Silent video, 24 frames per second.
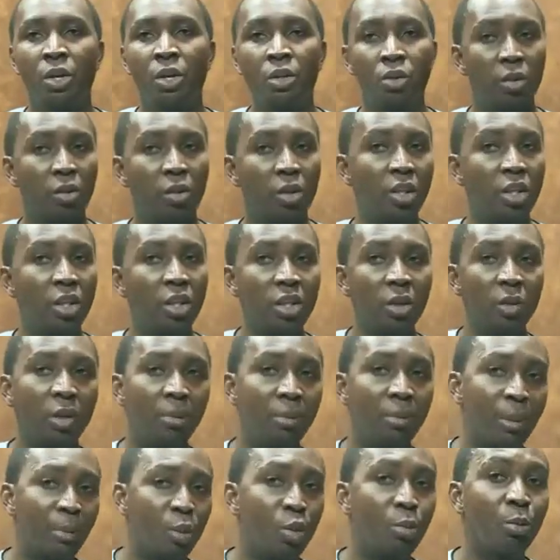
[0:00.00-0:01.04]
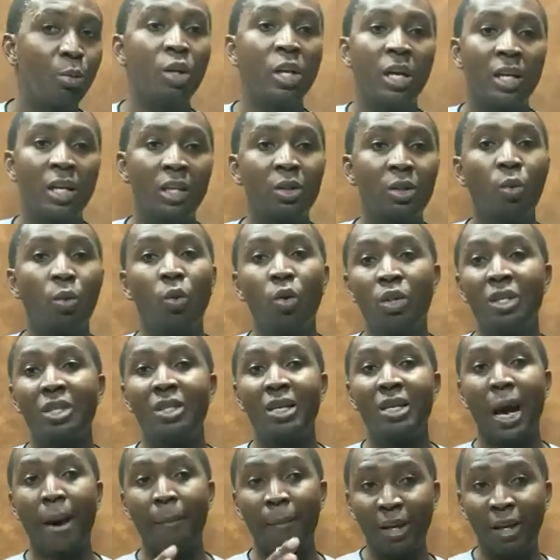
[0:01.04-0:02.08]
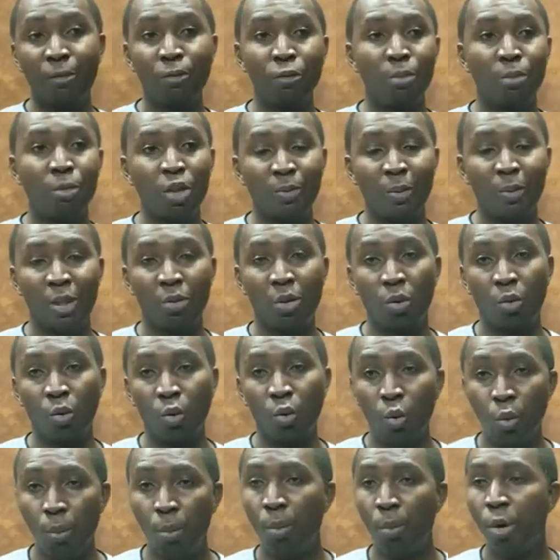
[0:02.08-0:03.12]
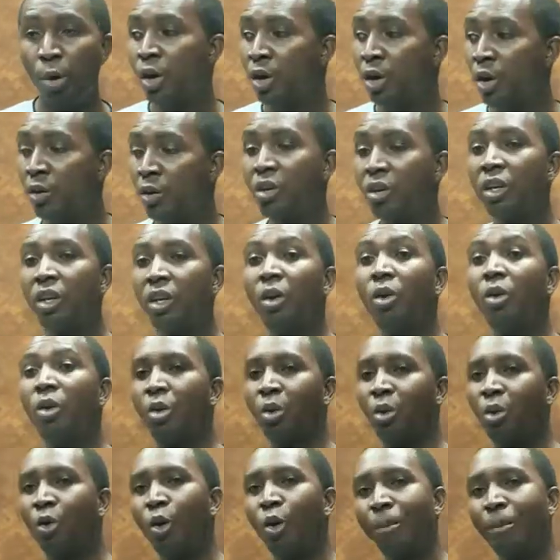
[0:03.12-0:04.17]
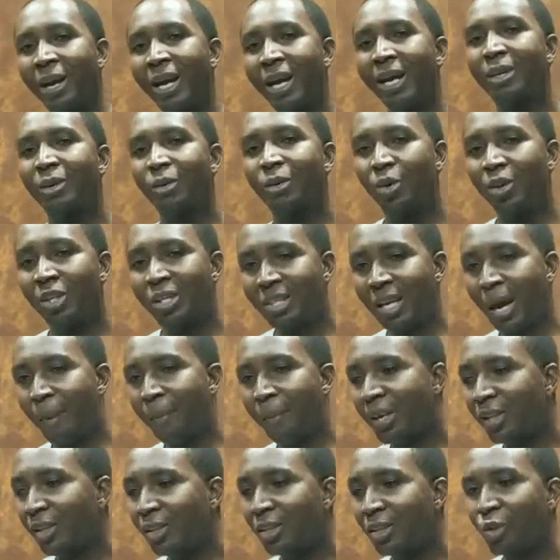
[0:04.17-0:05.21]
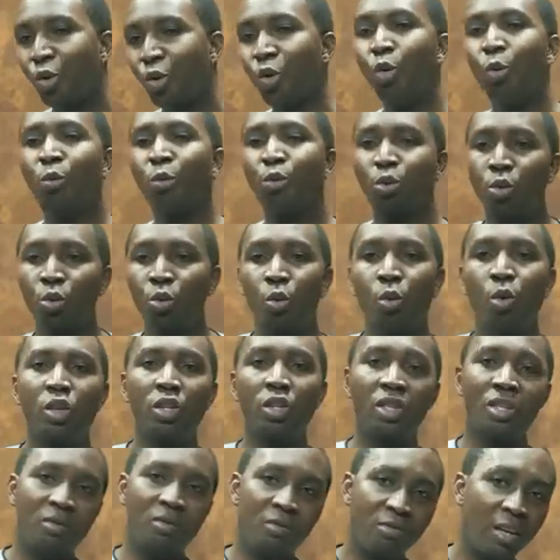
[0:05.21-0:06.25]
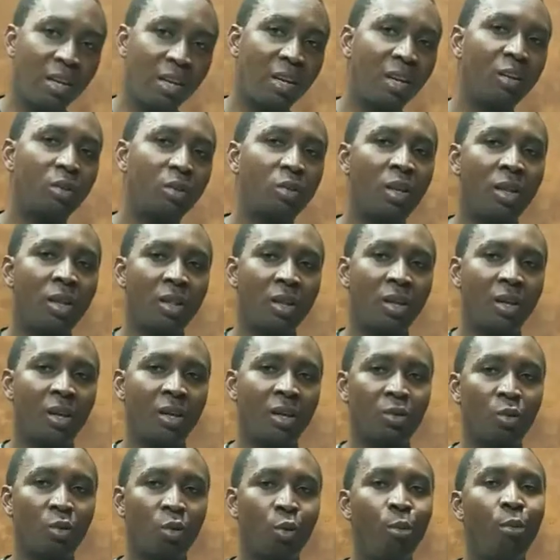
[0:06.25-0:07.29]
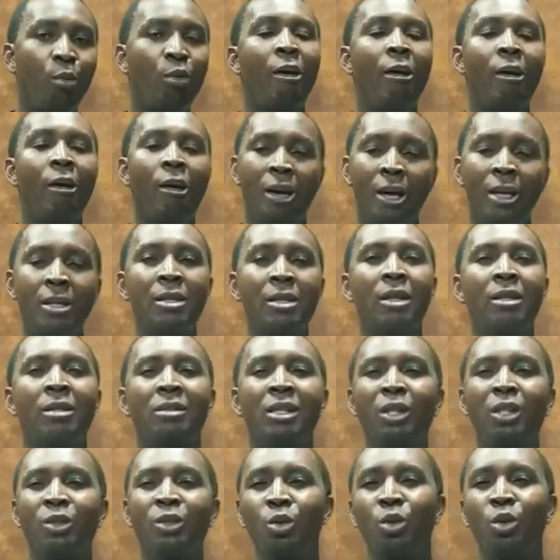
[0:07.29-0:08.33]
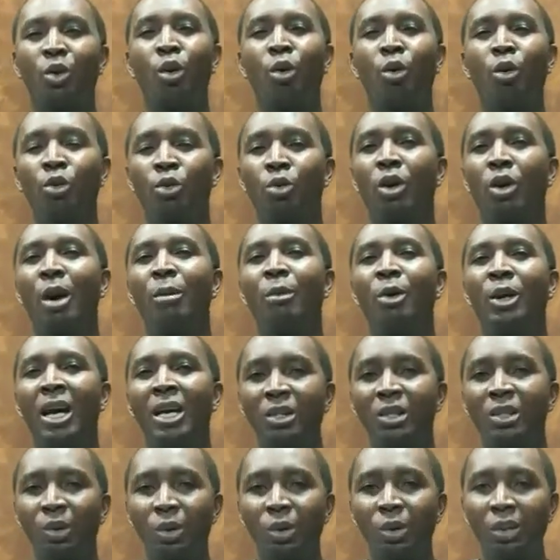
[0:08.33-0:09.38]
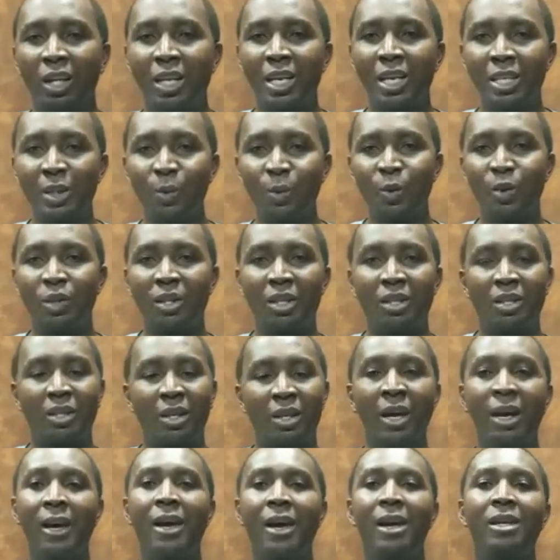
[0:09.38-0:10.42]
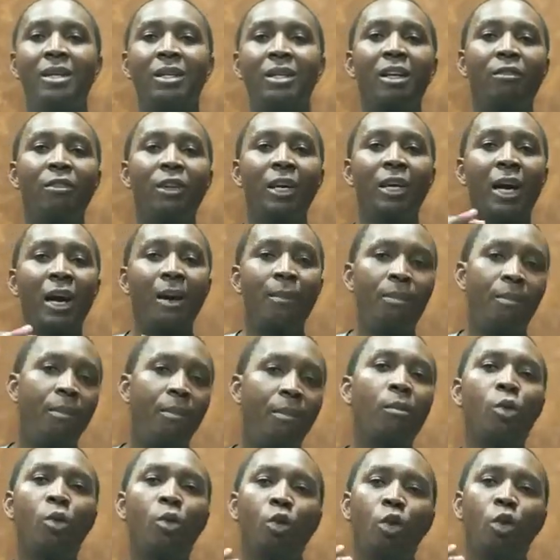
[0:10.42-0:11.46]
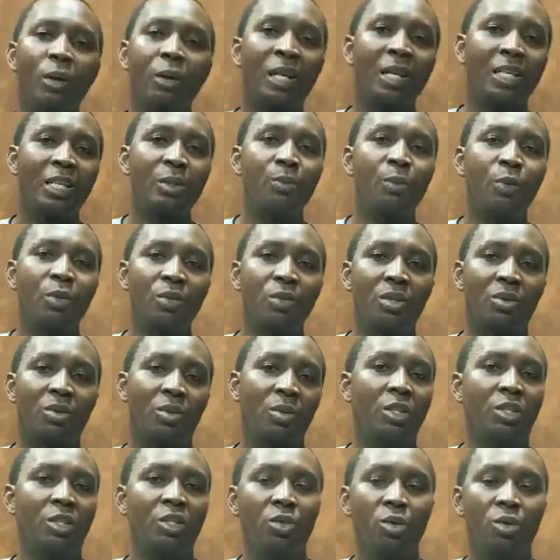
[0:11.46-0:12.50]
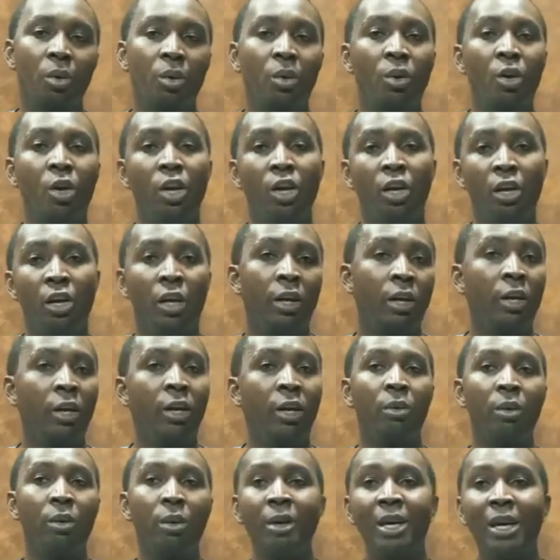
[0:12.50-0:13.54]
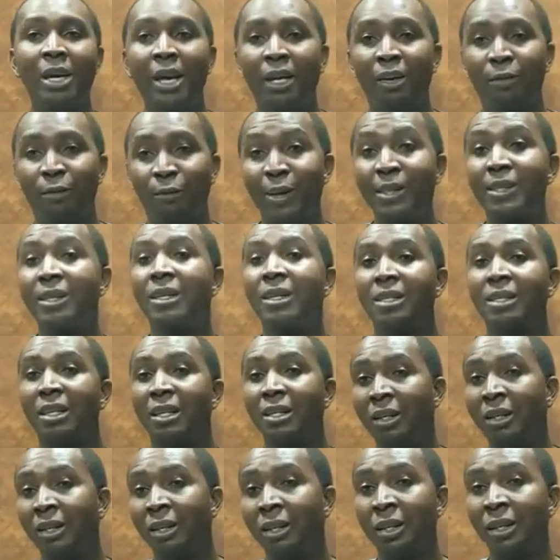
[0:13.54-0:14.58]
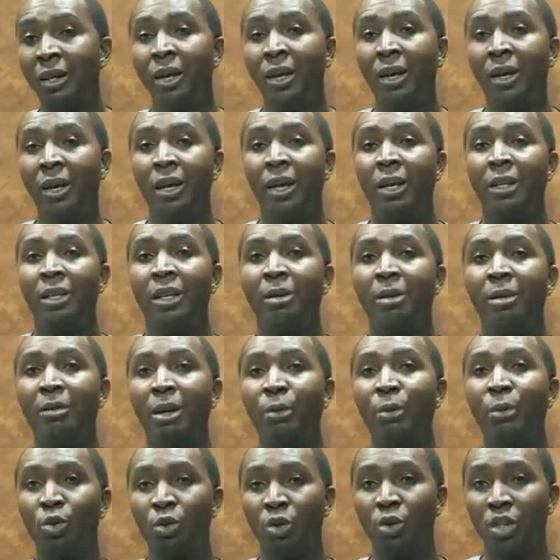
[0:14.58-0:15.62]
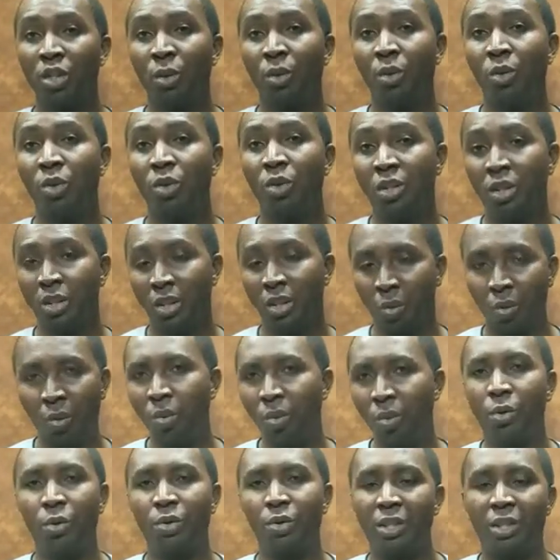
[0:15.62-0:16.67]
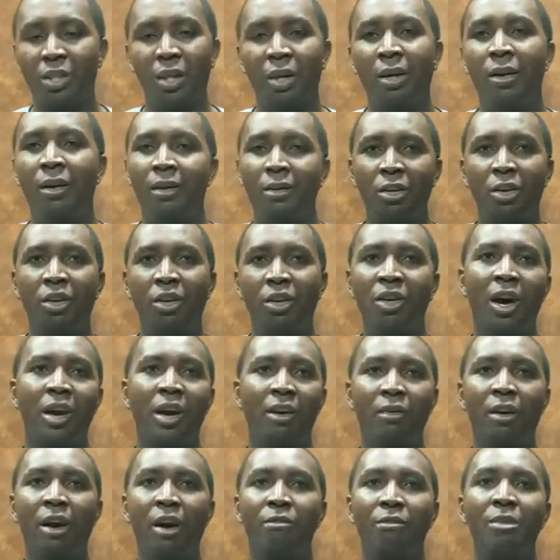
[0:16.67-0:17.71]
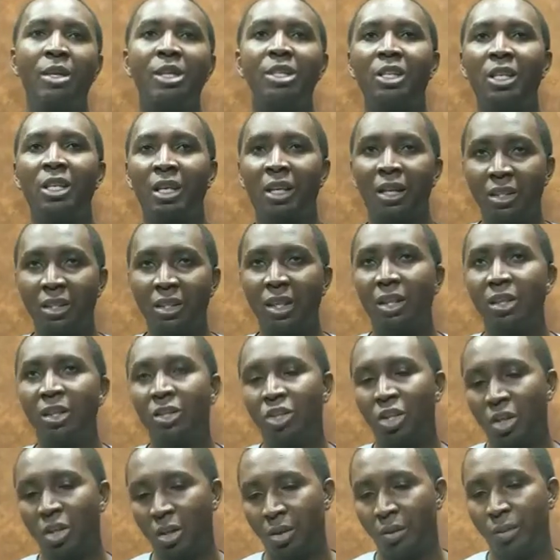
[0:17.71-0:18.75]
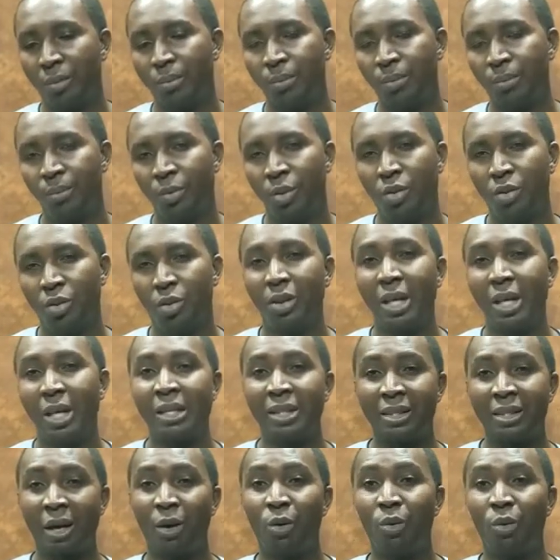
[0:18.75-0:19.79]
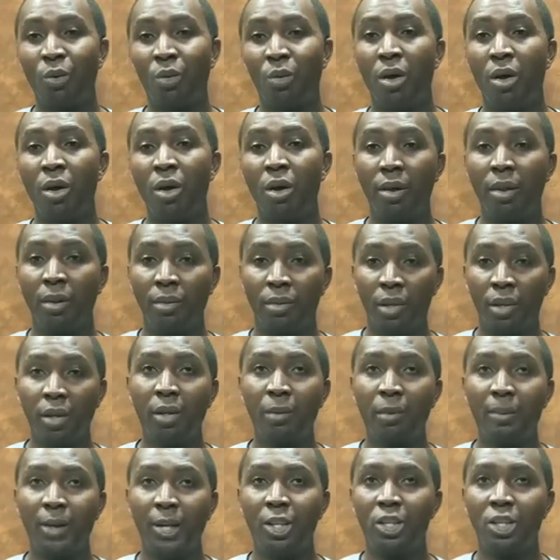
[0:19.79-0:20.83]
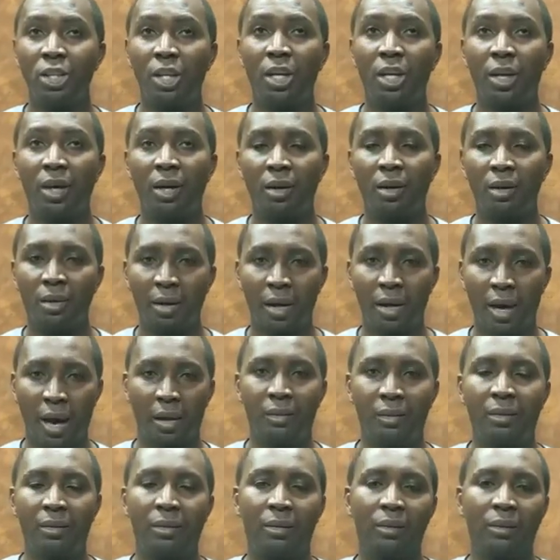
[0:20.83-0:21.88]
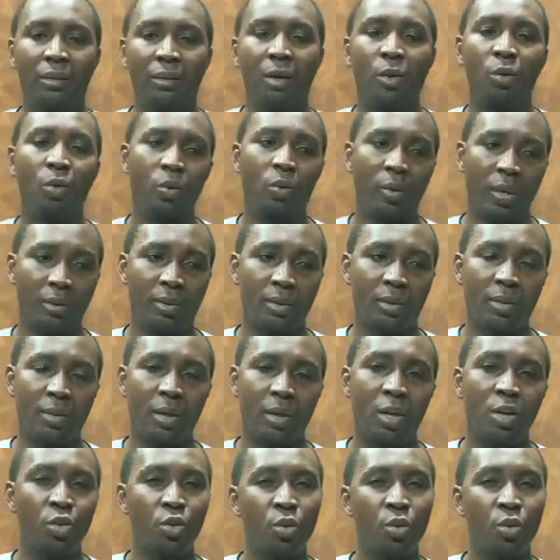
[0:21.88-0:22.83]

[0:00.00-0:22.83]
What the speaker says: So the teacher will be able to moderate what is happening from this particular group, thinking, comparing what is happening in this group to what is varying in the next group, and then trying to harmonize all the responses and giving up common responses to each. So he will be like facilitating and then be able to share what have been generated in general. So that is how think, pair, share acts or works.